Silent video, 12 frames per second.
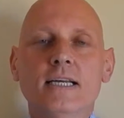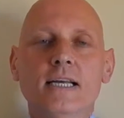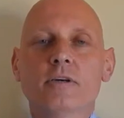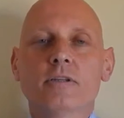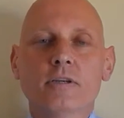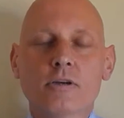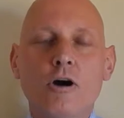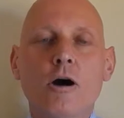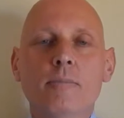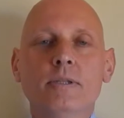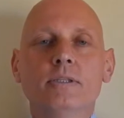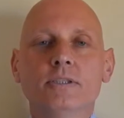The
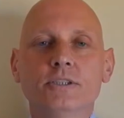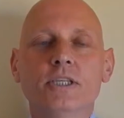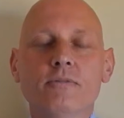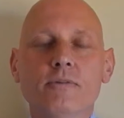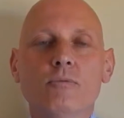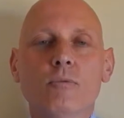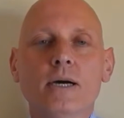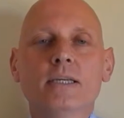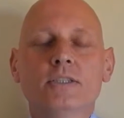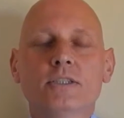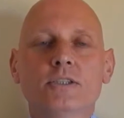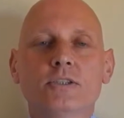common 7
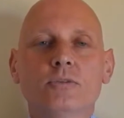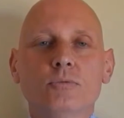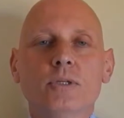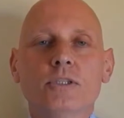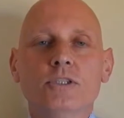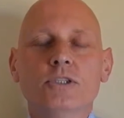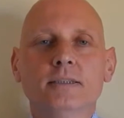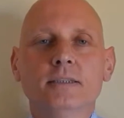wastes which